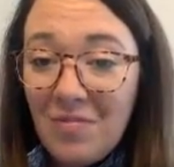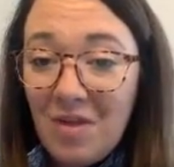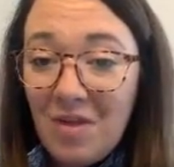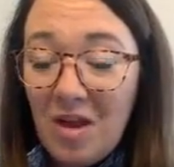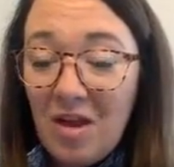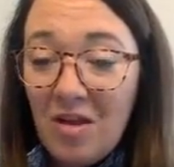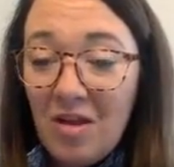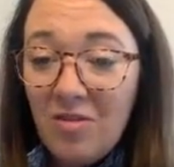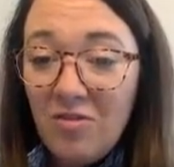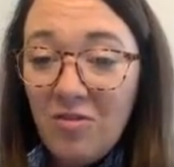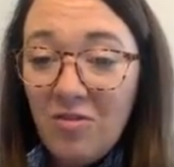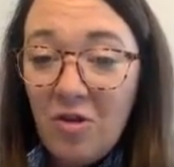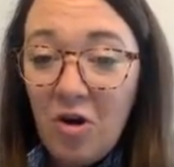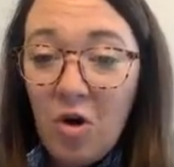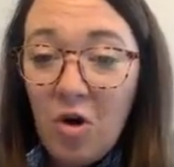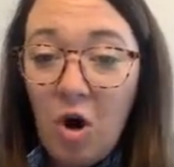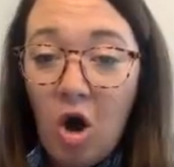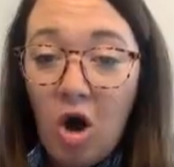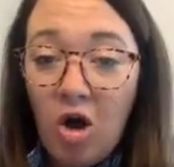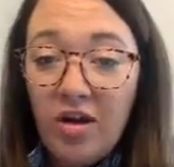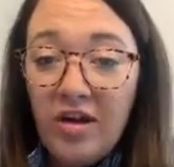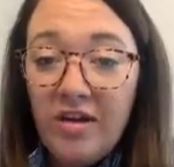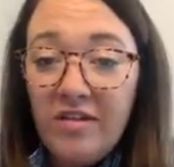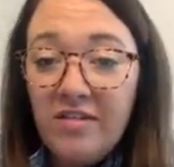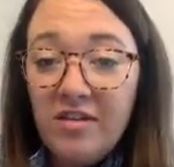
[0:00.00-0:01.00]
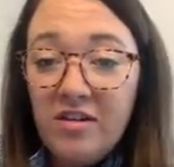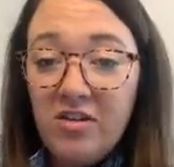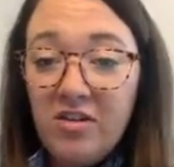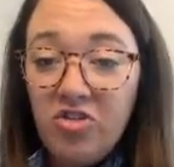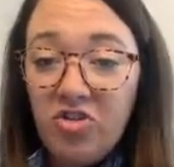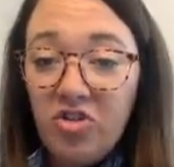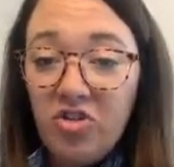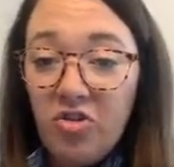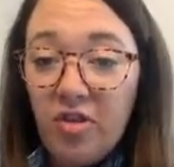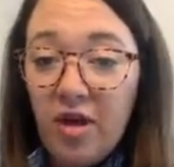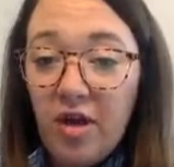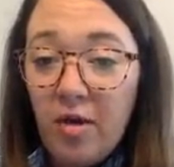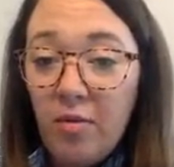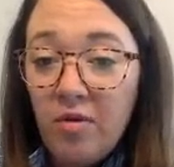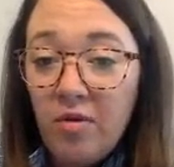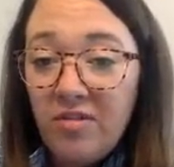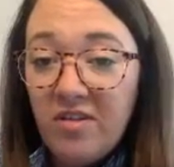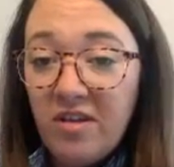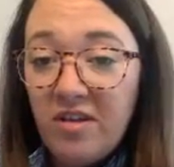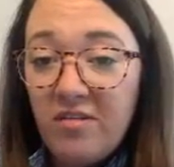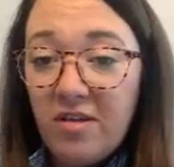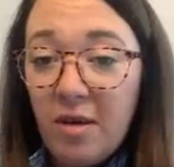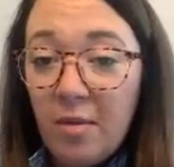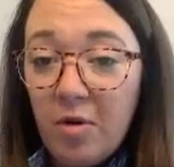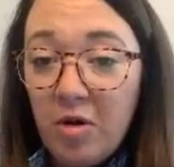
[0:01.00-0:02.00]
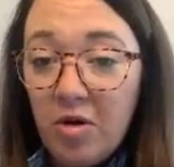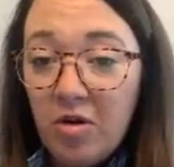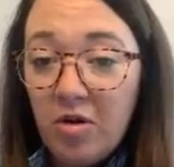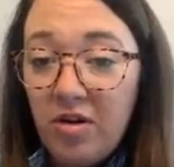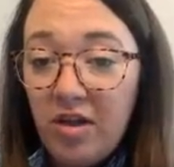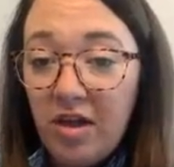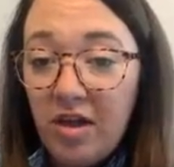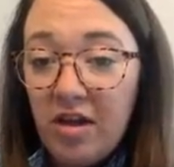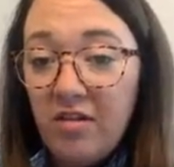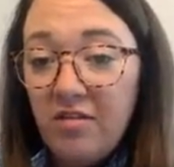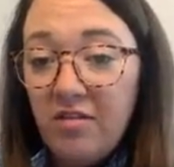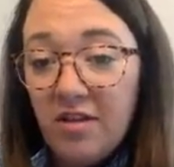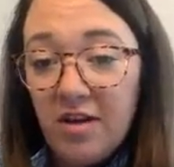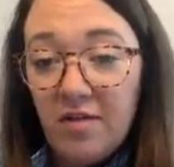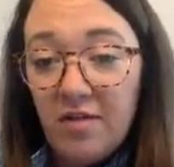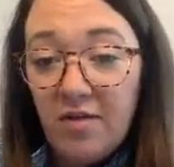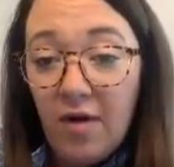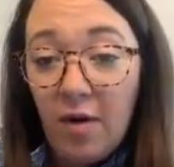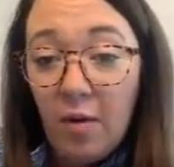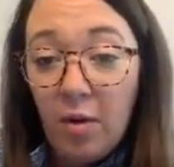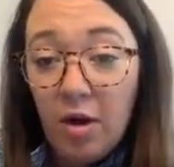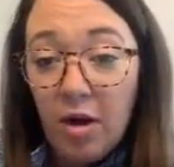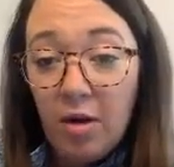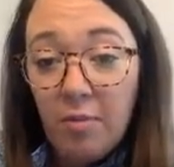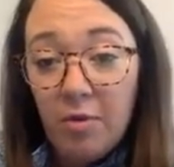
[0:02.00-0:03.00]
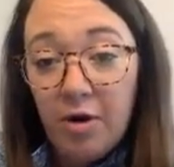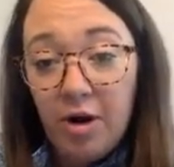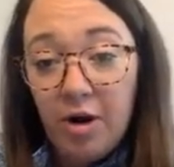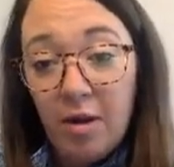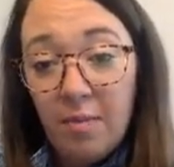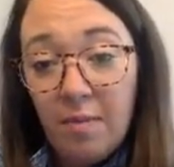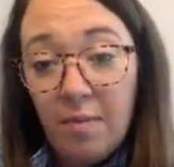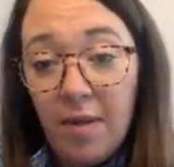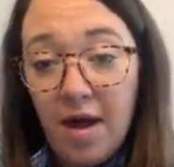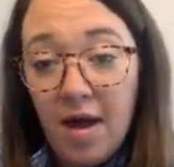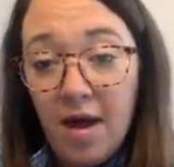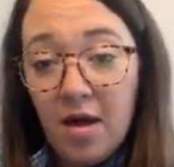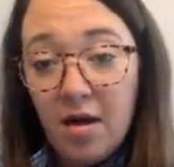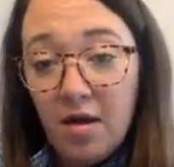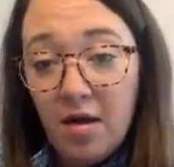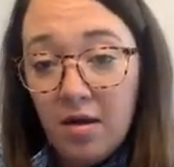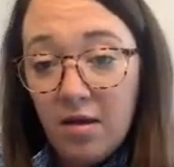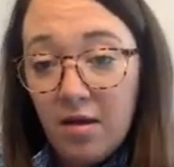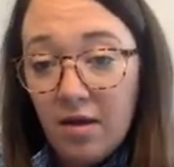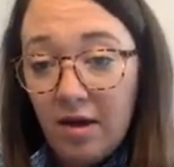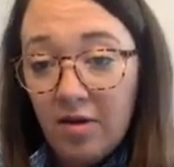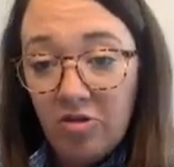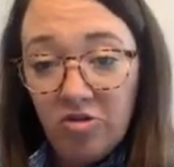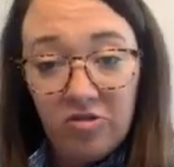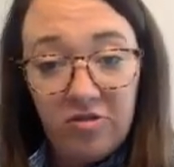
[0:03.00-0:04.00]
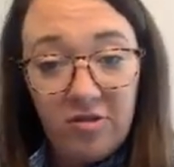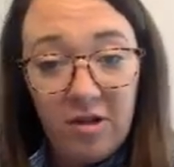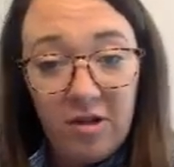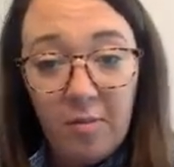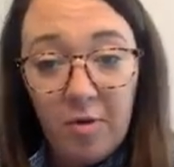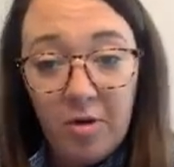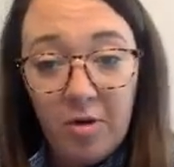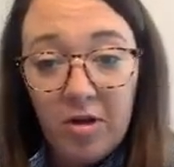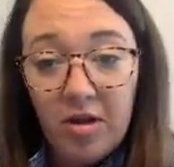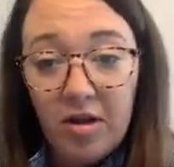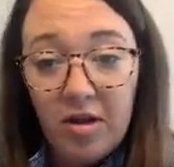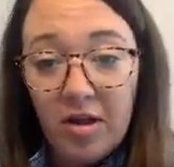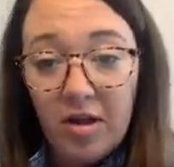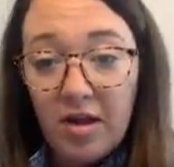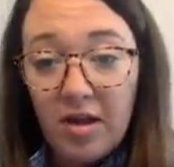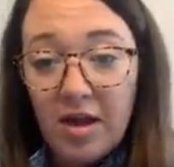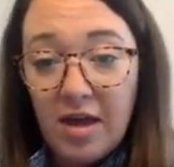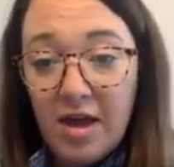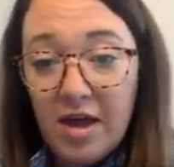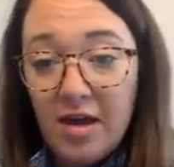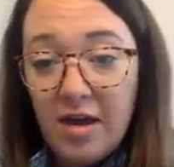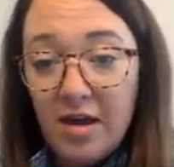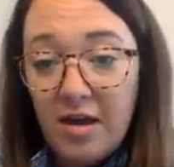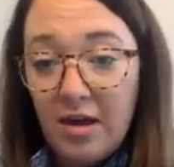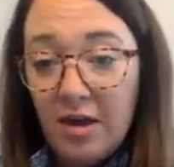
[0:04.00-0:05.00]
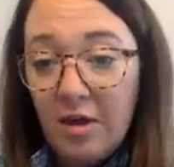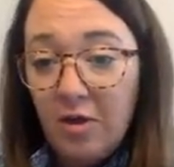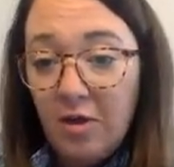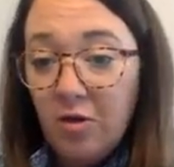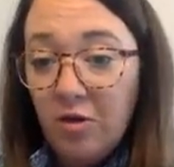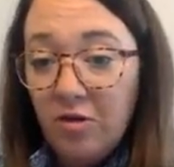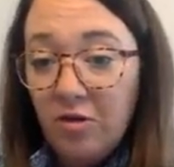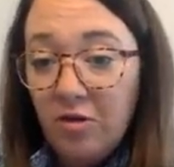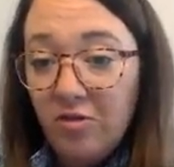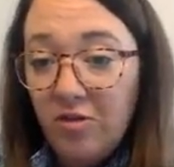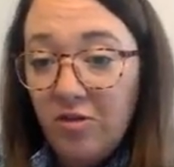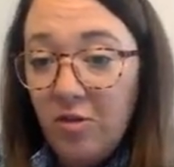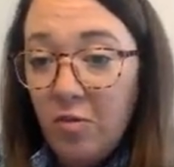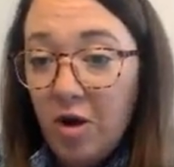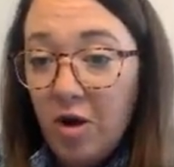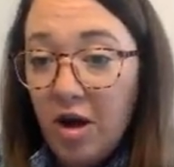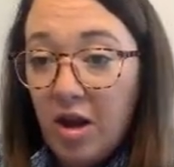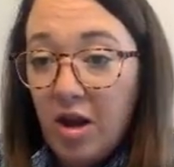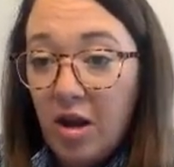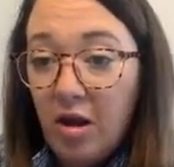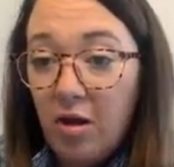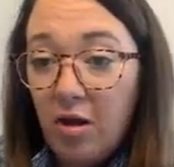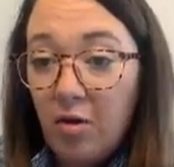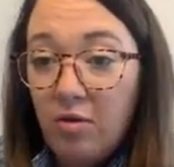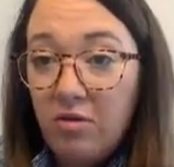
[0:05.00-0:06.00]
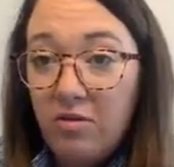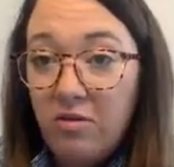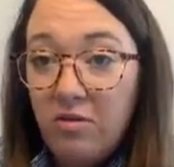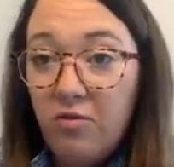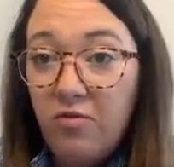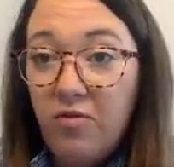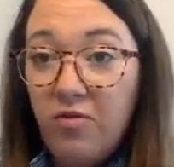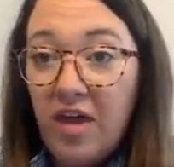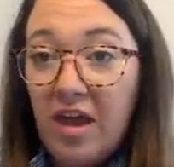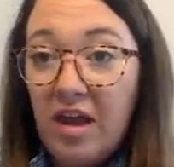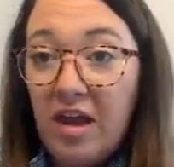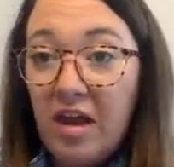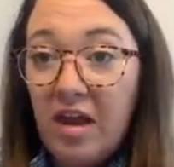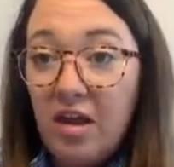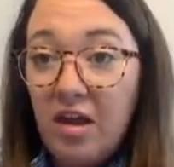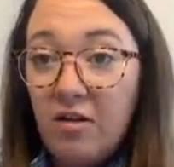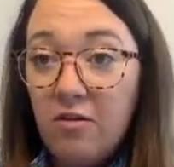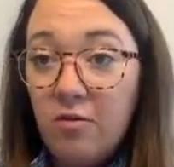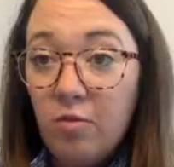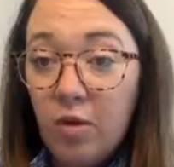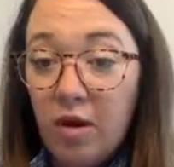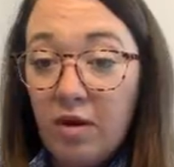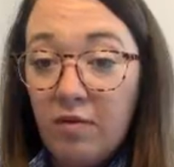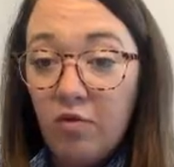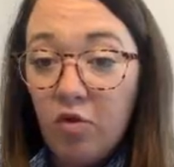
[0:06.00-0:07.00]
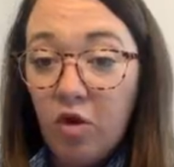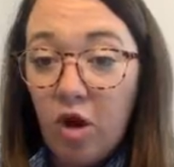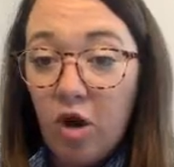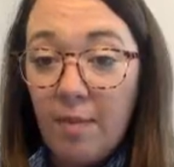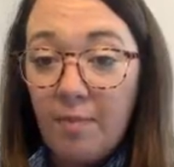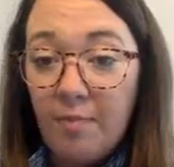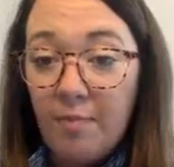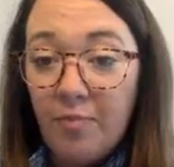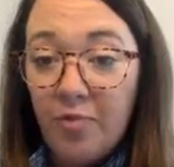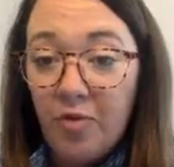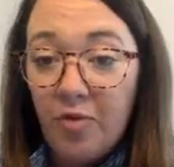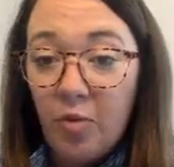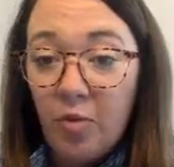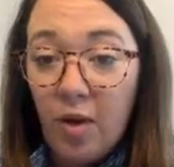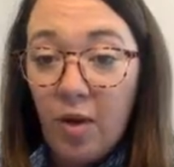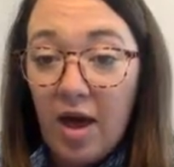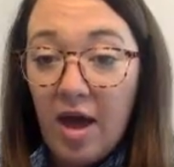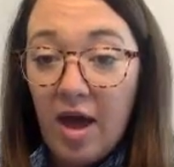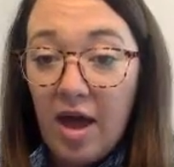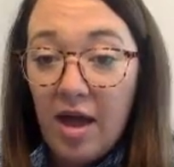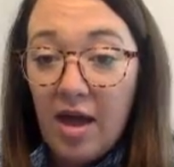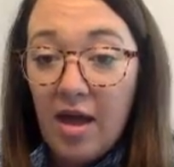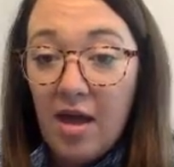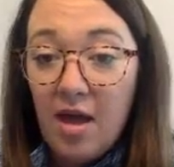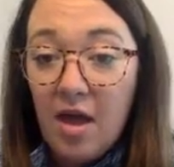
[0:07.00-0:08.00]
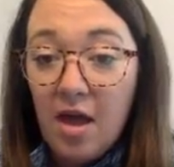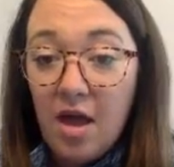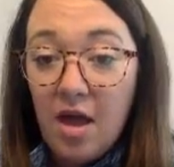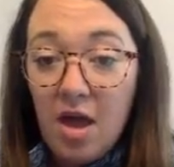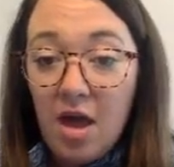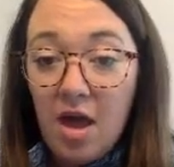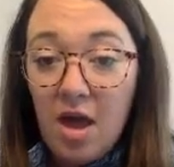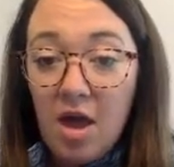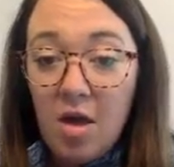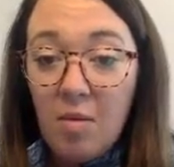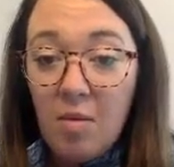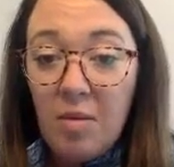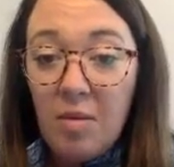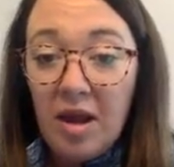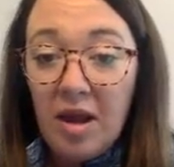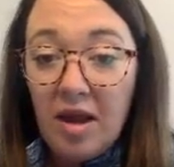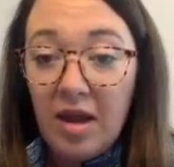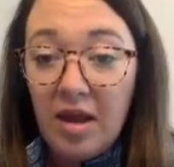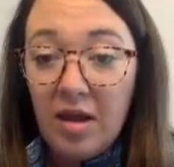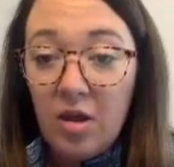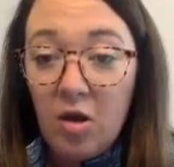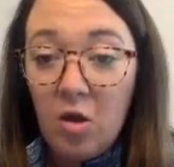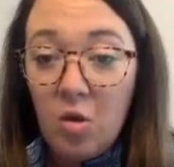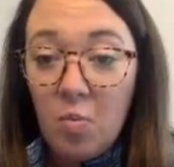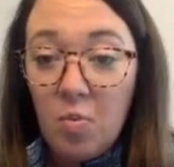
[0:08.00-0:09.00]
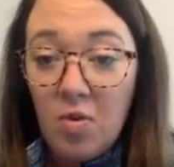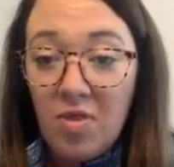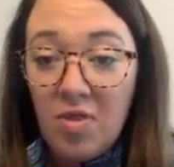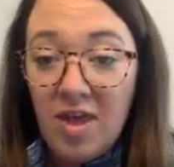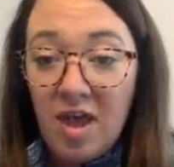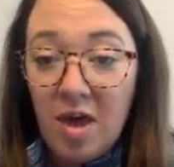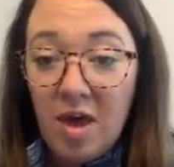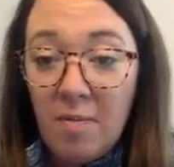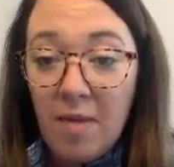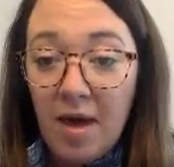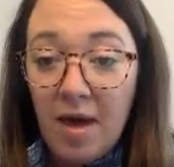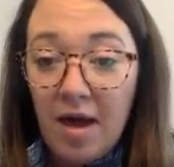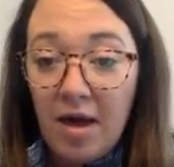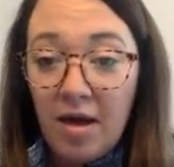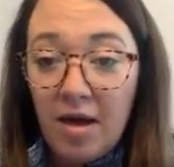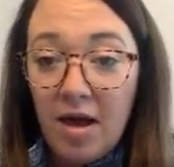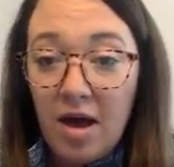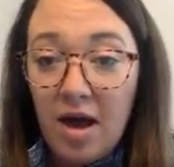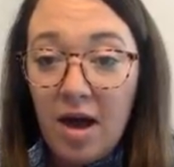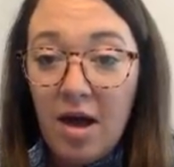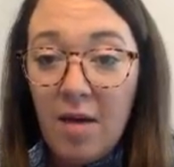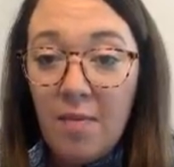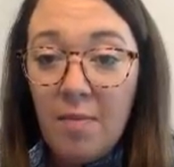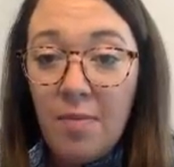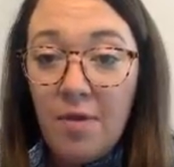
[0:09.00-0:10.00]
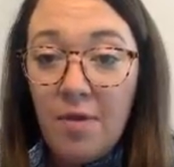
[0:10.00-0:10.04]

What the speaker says: And so all I did to do that was I double clicked, and if I want to bring it back, I just double click again. You can see right here what's faded is what I've cropped away, but I can open that back up.